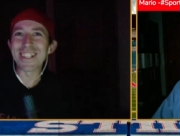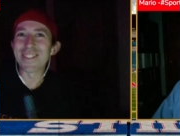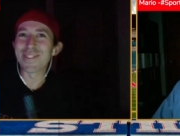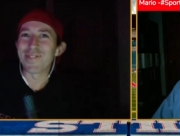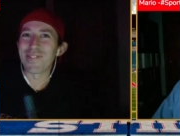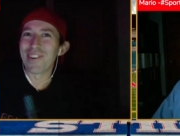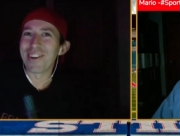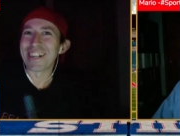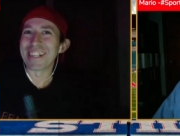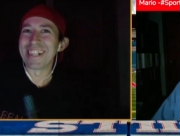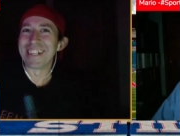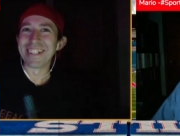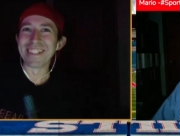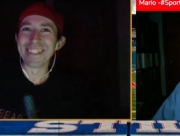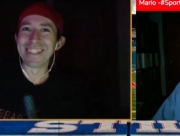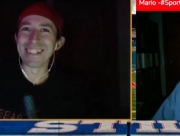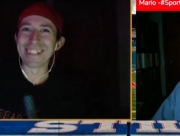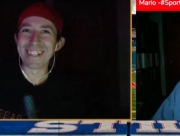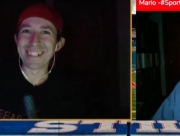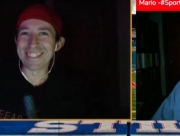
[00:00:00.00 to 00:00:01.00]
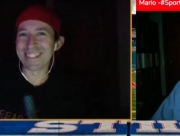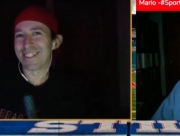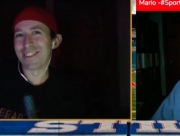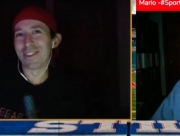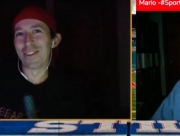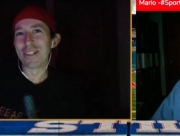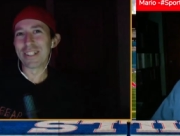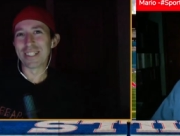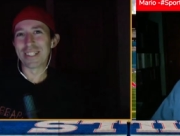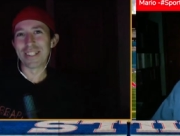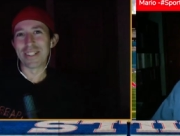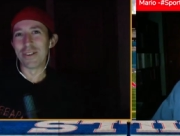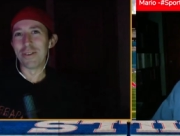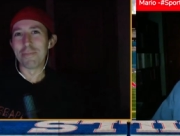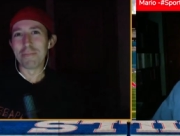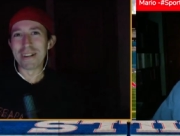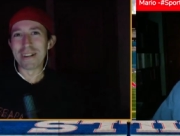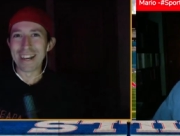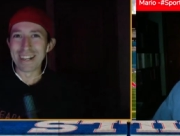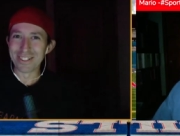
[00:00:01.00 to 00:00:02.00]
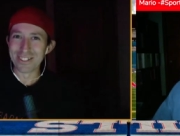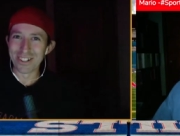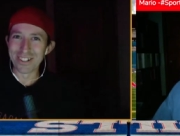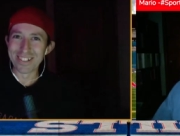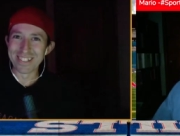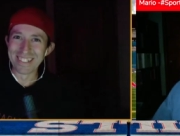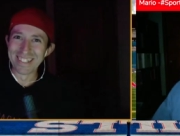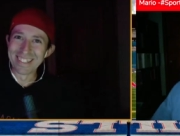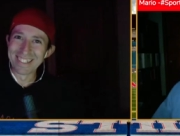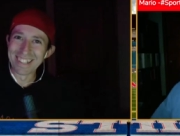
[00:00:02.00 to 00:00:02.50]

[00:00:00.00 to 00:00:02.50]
it's funny because it looks stupid on jersey.